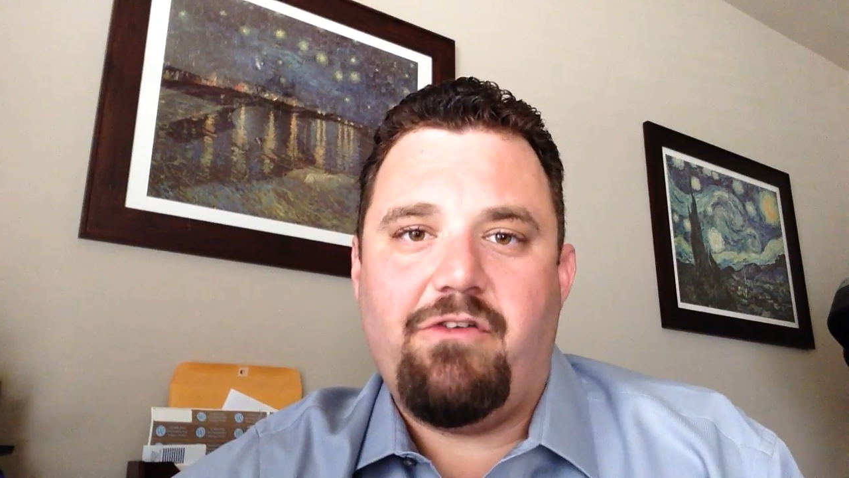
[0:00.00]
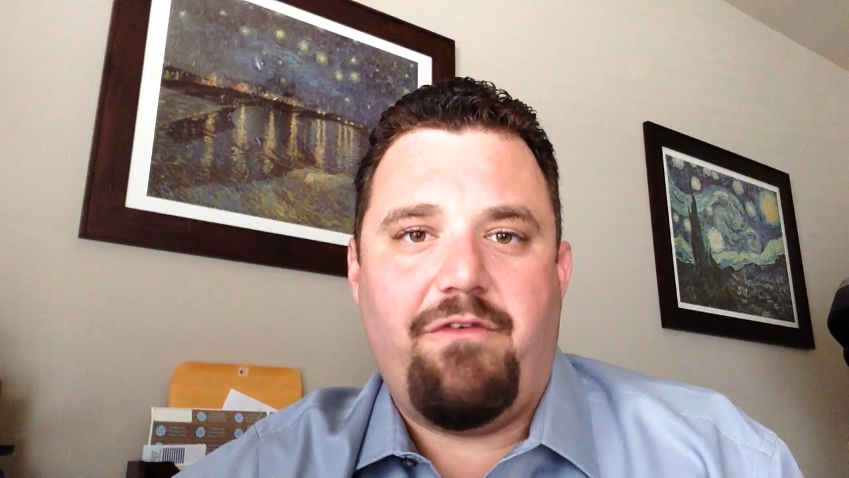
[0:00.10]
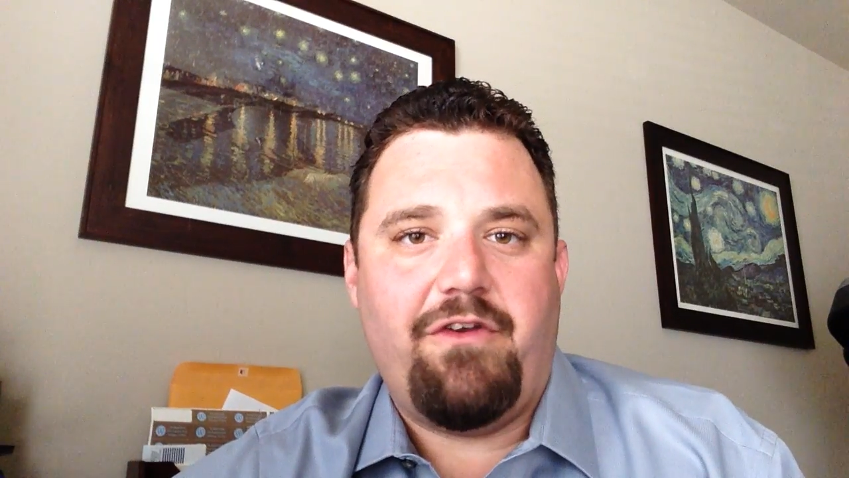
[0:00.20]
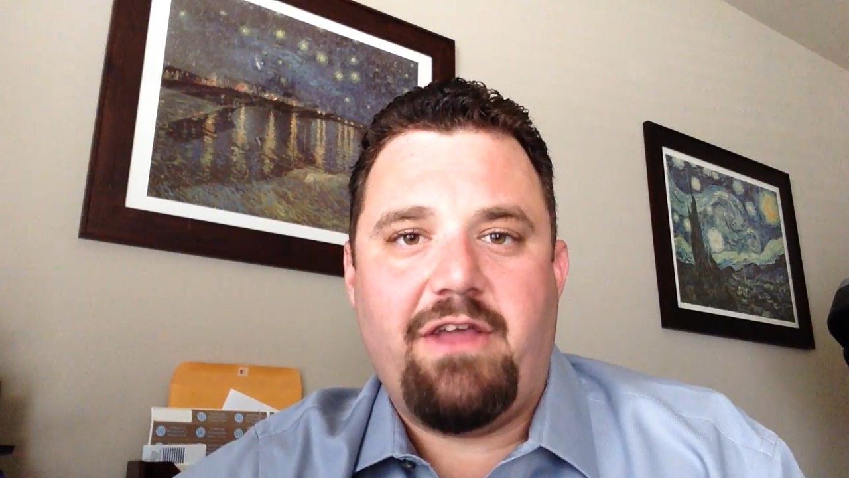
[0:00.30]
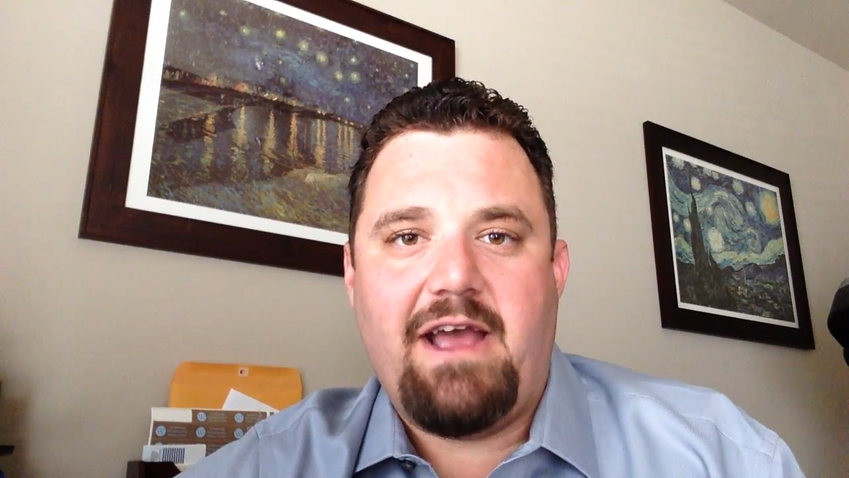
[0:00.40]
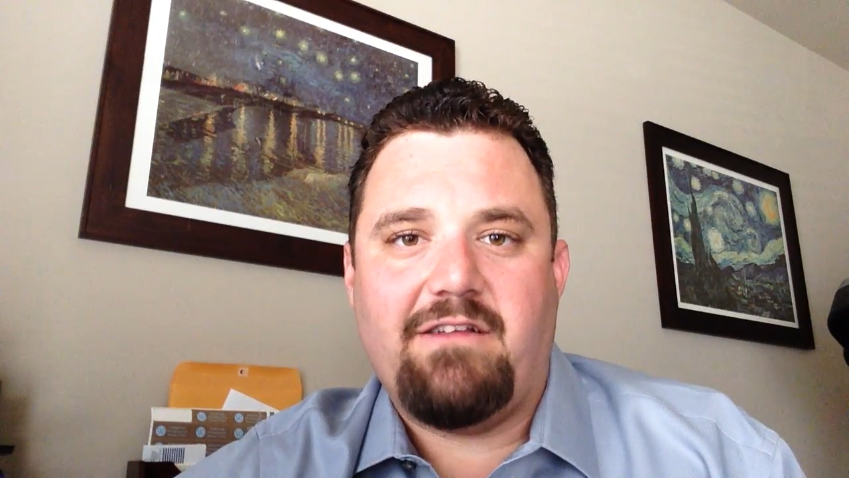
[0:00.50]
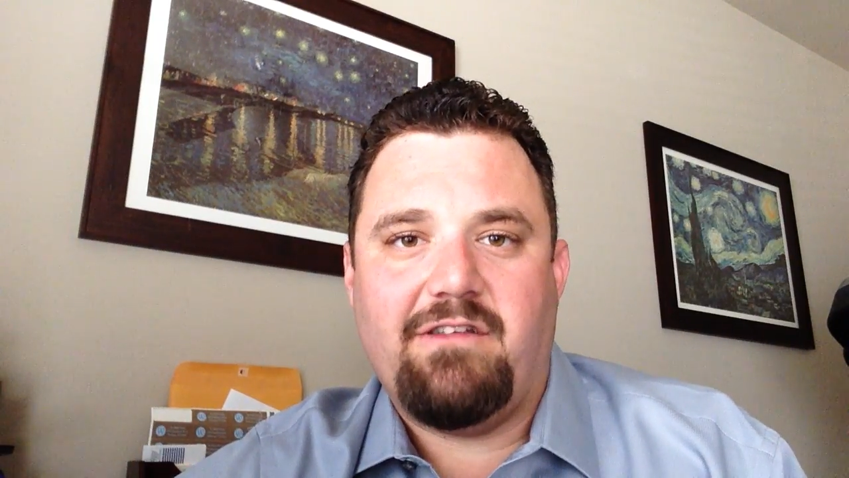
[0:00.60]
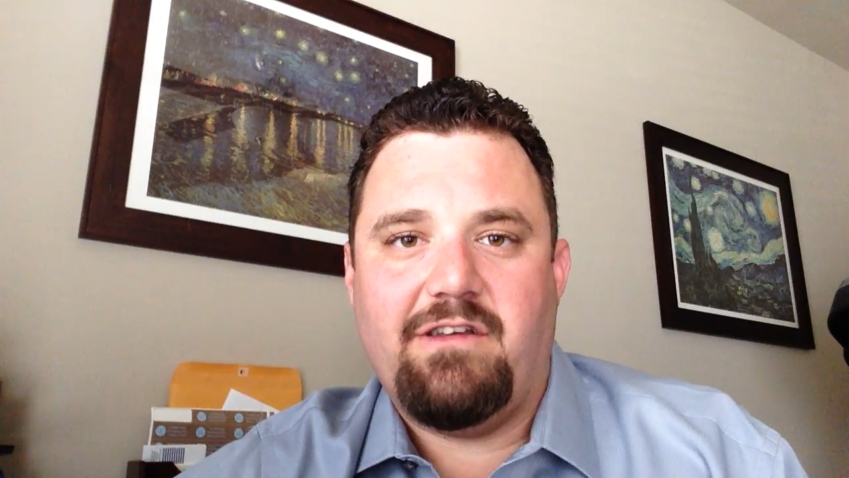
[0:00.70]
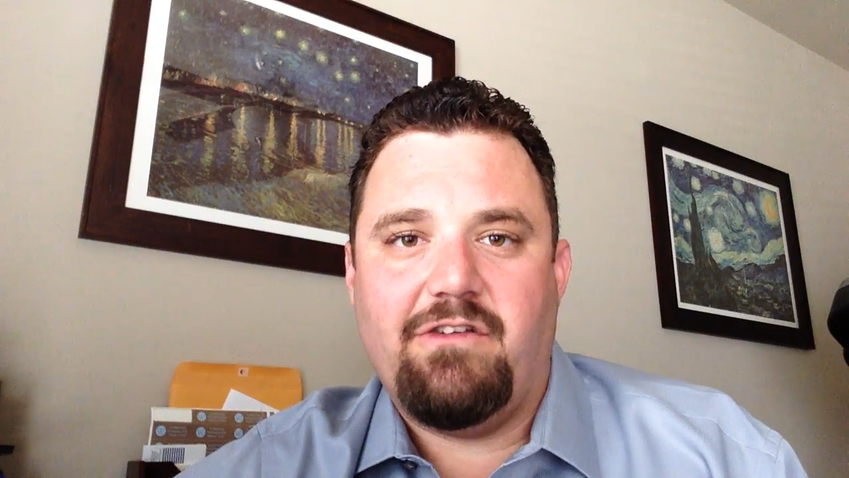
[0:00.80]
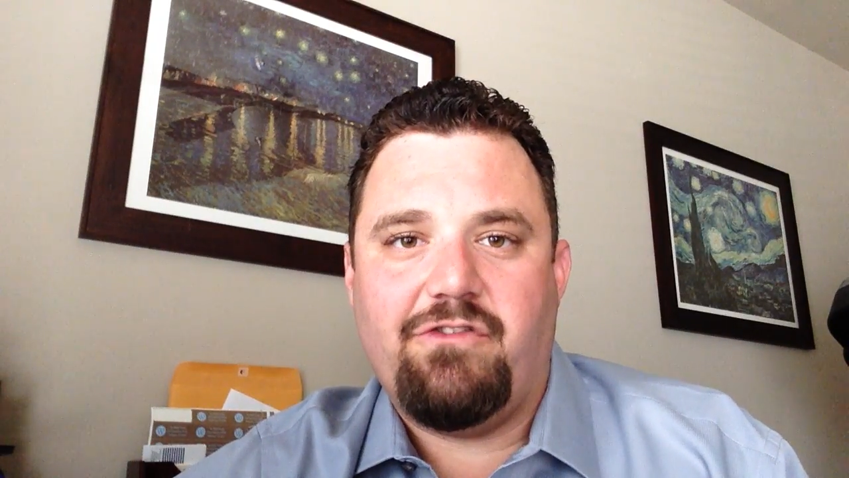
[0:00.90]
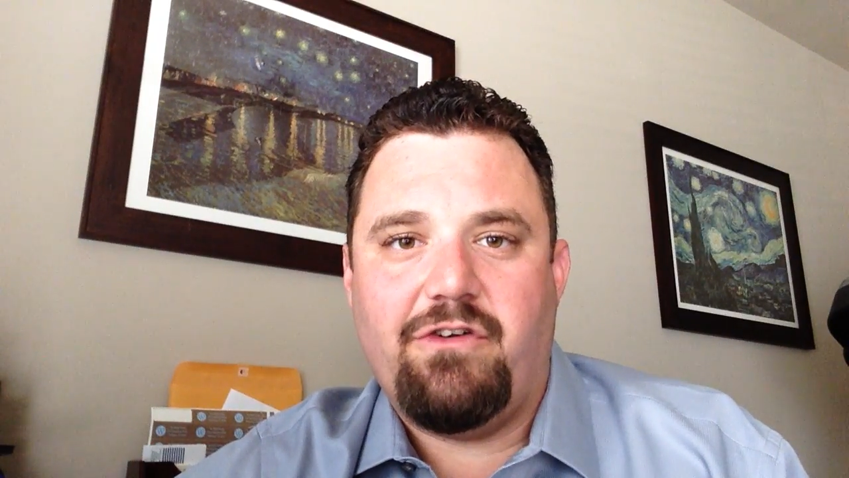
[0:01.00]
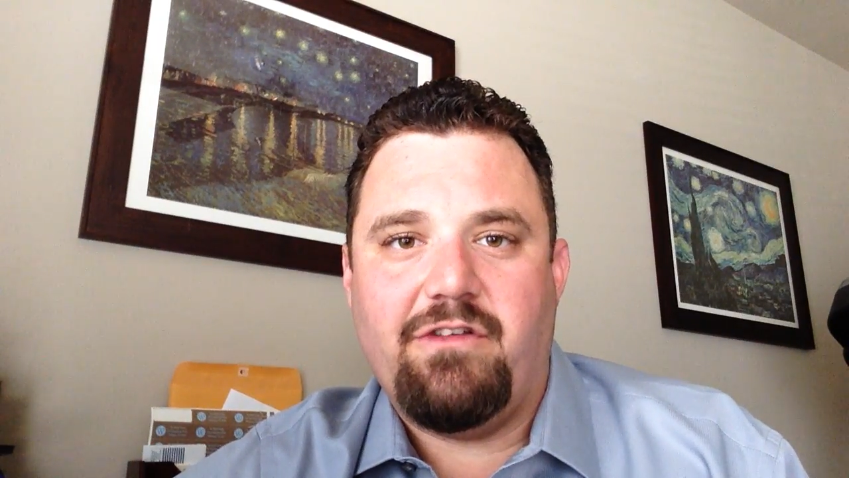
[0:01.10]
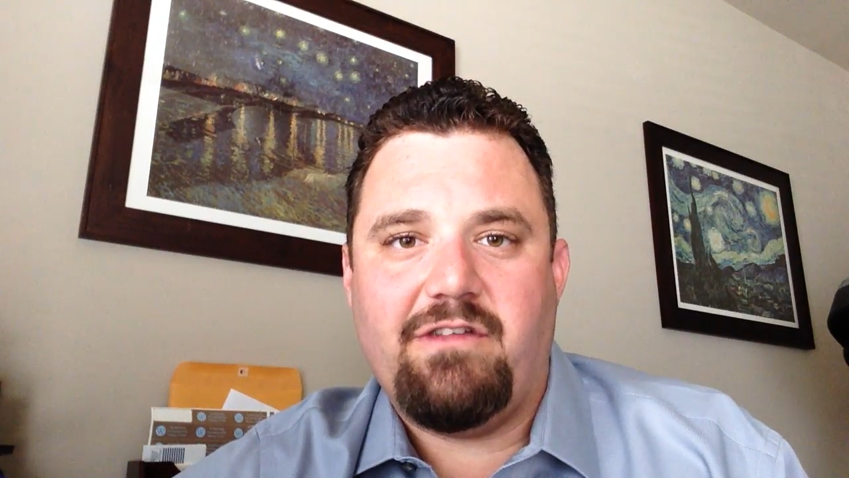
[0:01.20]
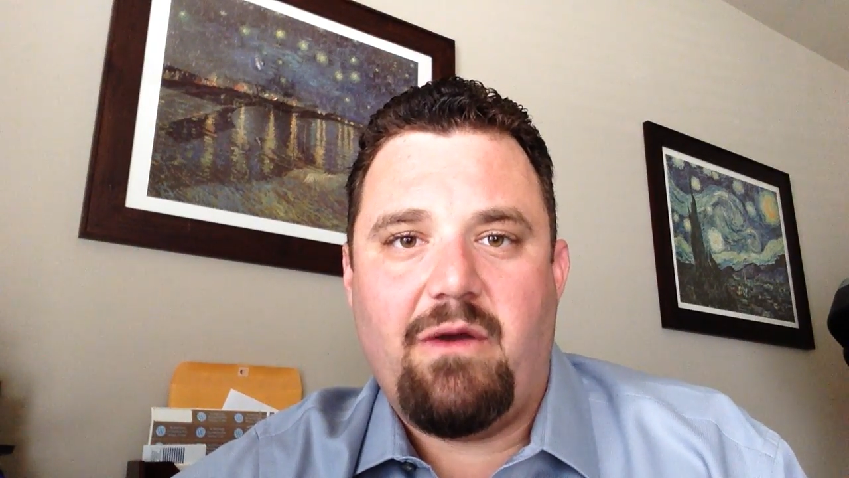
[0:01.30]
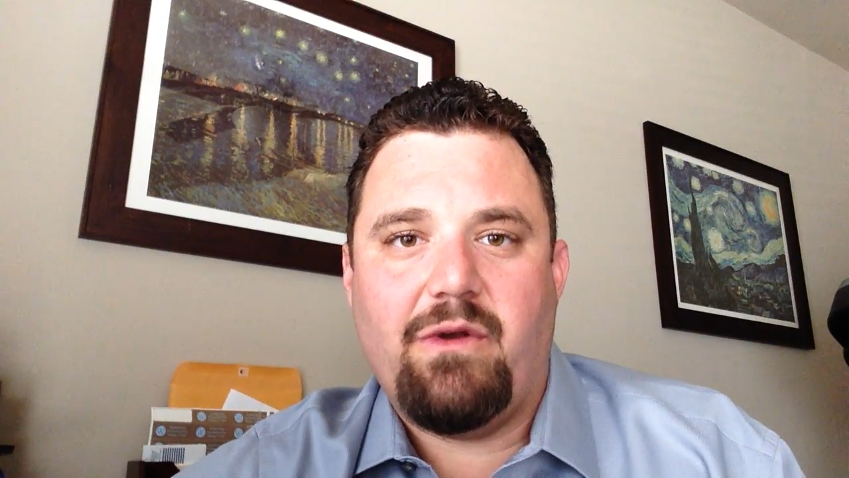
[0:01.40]
of your taxes and
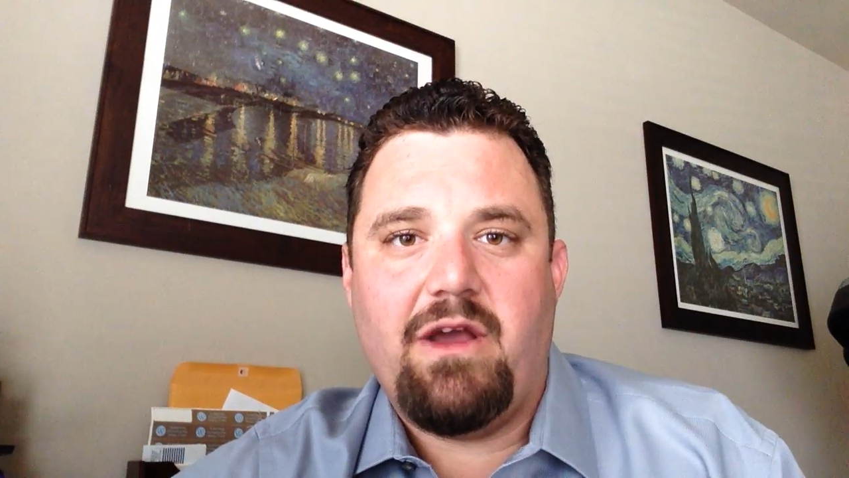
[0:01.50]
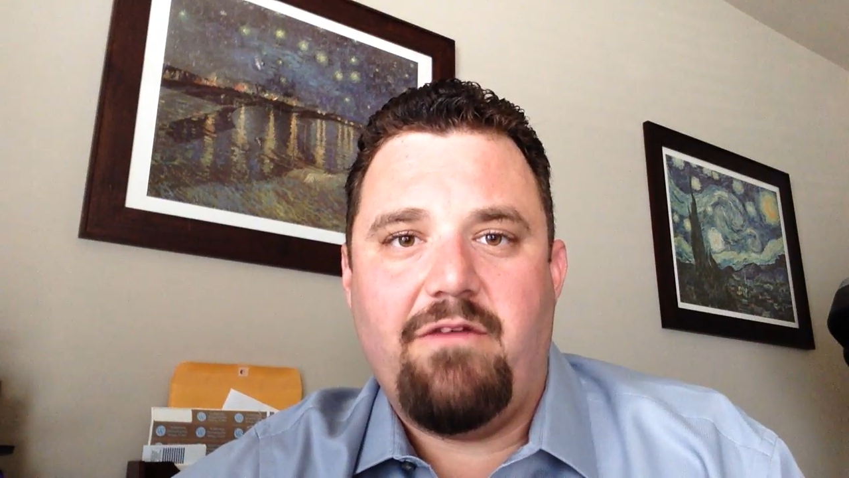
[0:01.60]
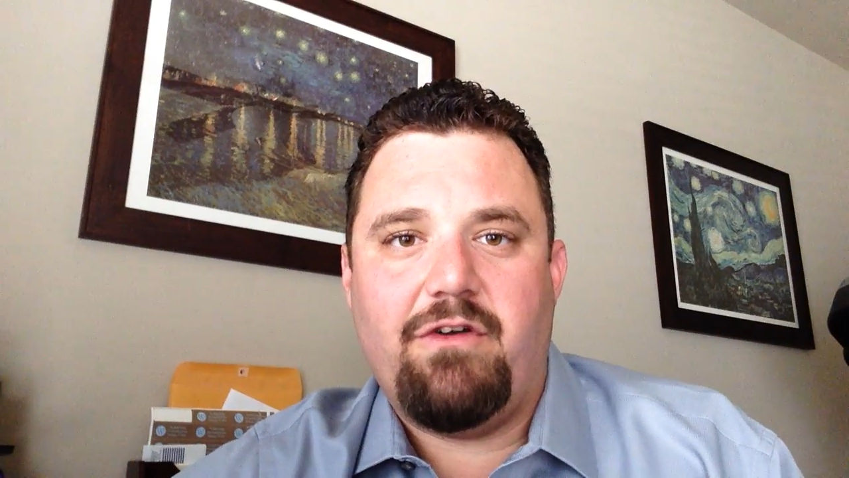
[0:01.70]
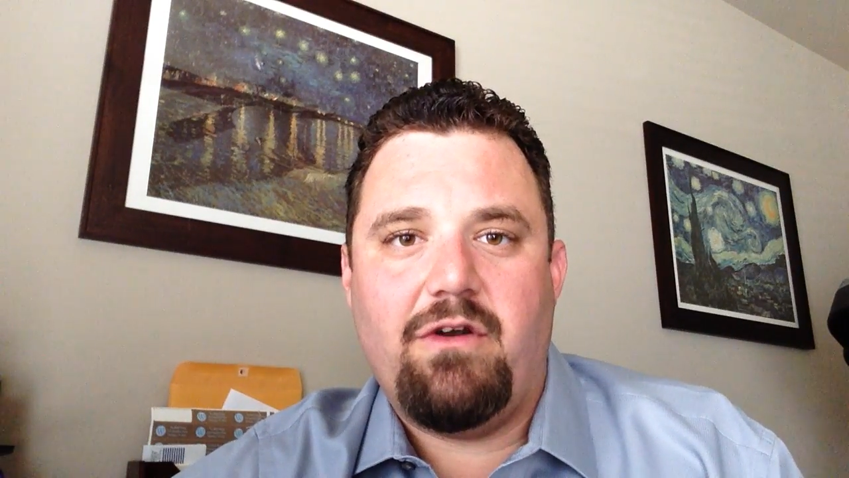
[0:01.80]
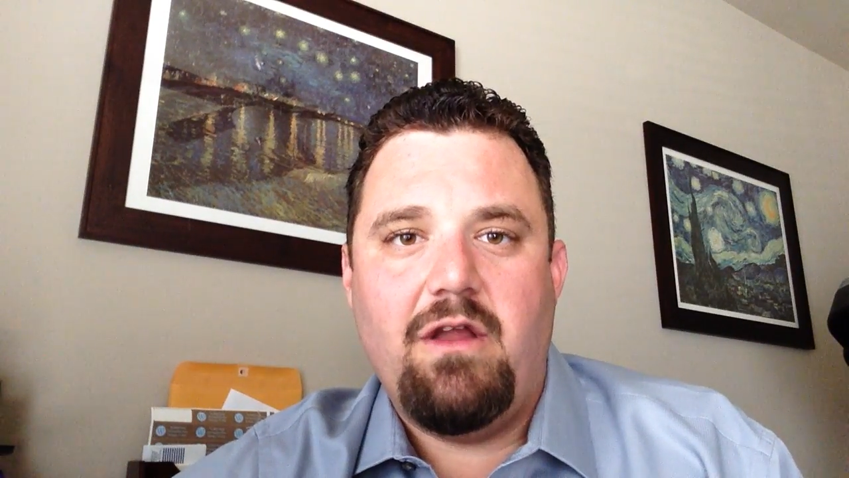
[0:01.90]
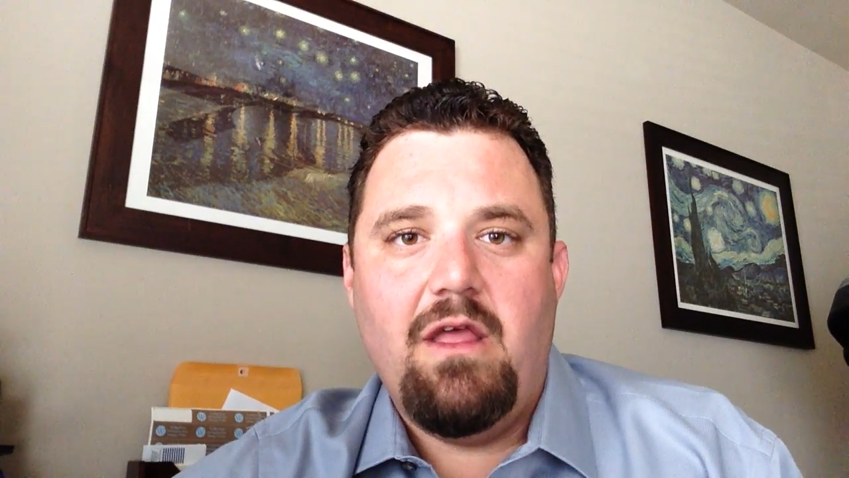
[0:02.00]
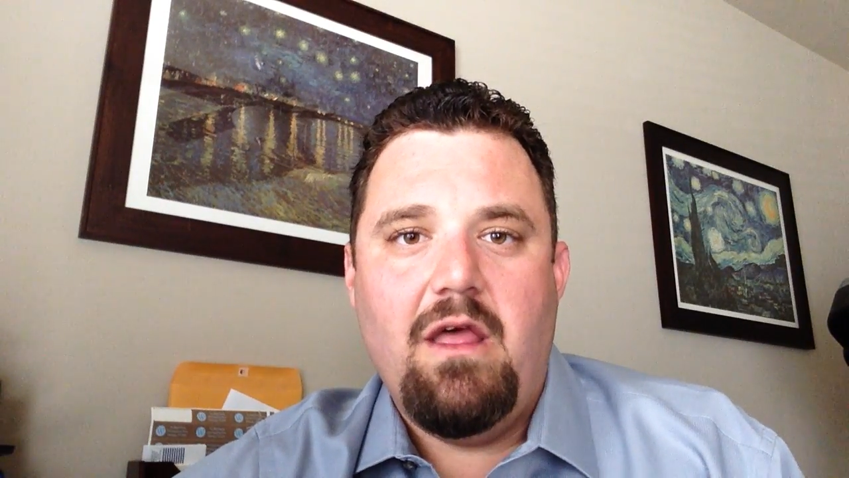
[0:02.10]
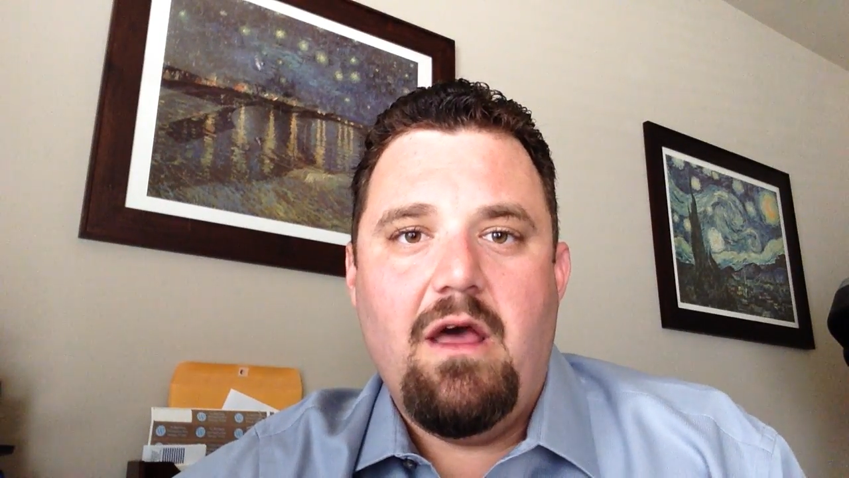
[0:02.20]
insurance that would cover,